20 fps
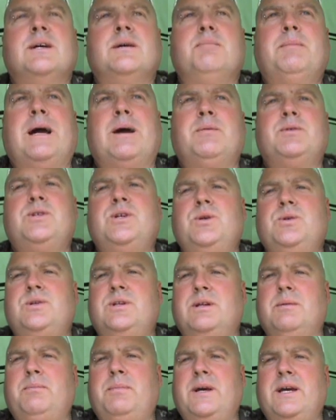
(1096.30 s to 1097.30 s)
Matt was
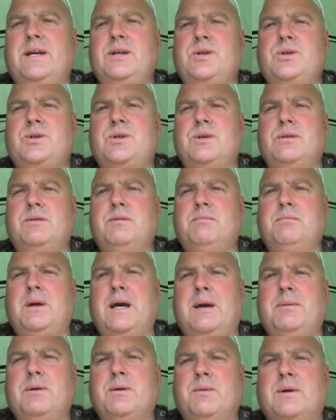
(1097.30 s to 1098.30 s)
using the peach and
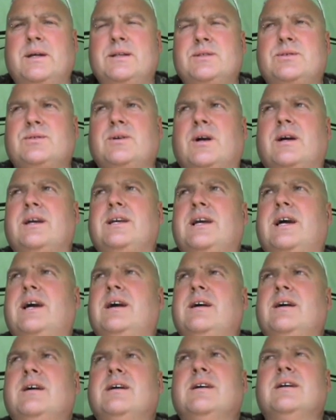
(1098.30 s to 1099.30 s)
pepper ones, right,
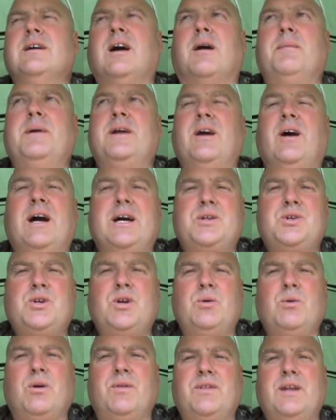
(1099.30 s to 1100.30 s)
yeah. I mean, I had
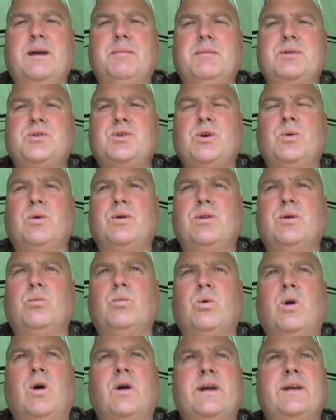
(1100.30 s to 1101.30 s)
2 on them and 2 on the
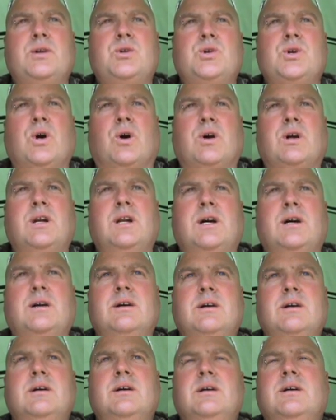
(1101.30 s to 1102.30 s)
white chocolate.
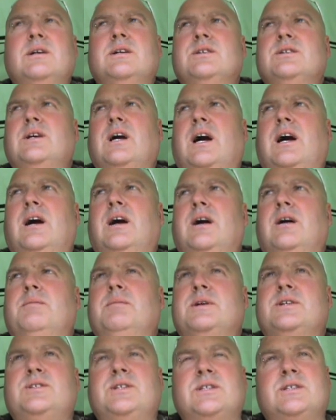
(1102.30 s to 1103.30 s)

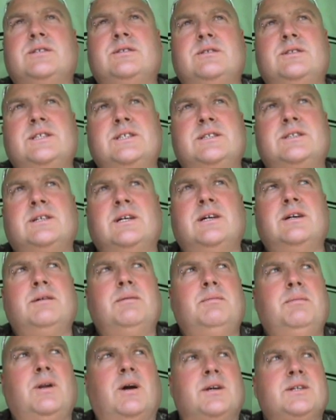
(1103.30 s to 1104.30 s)
It's just a
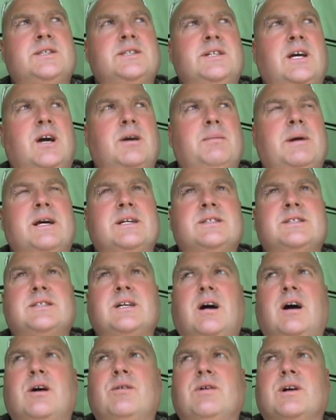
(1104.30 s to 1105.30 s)
like snowman
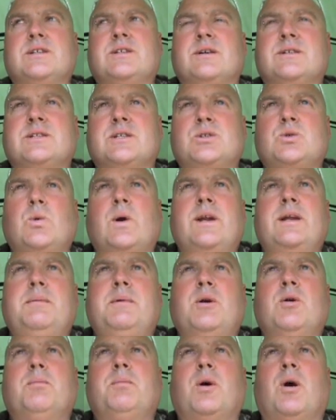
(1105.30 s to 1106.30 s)
style, right, so it's a
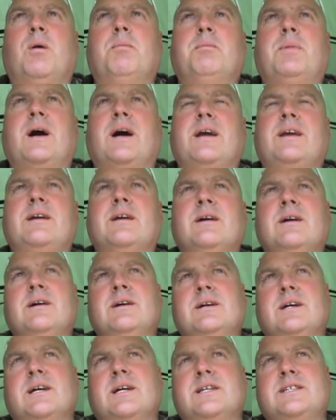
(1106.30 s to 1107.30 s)
20mm bottom bait,
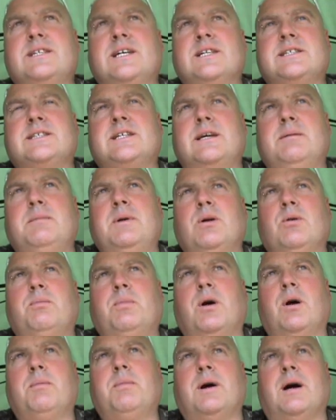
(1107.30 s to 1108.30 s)
16mm
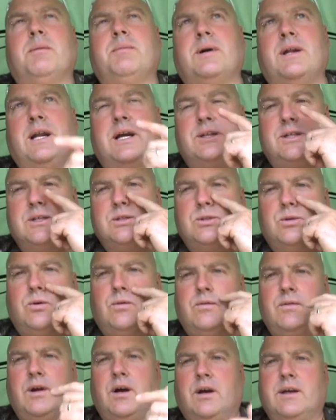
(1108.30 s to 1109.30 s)
pop up, and that just sort
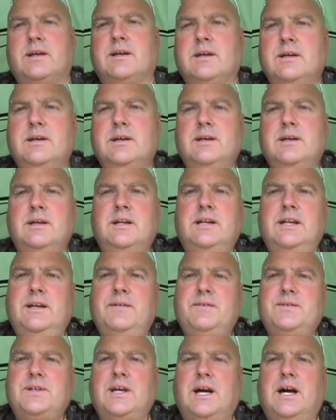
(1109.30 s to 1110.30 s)
of like
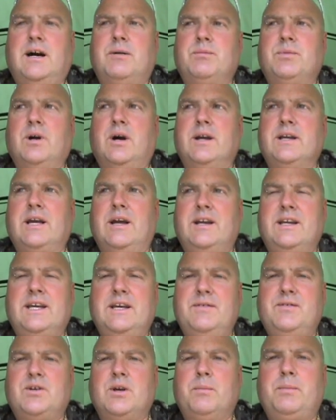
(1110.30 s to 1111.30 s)
lifts it up, right, yeah, and
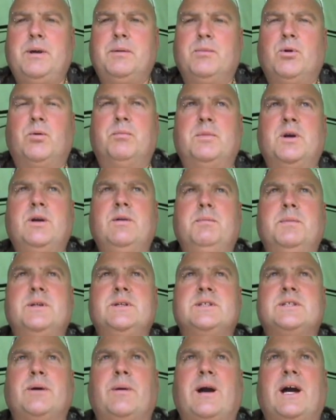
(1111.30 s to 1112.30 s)
gives it a bit more
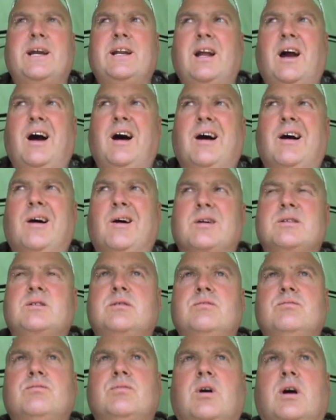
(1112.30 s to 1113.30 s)
movement so it ain't hard
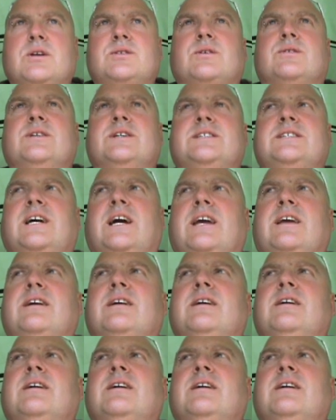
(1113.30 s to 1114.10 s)
right on the deck.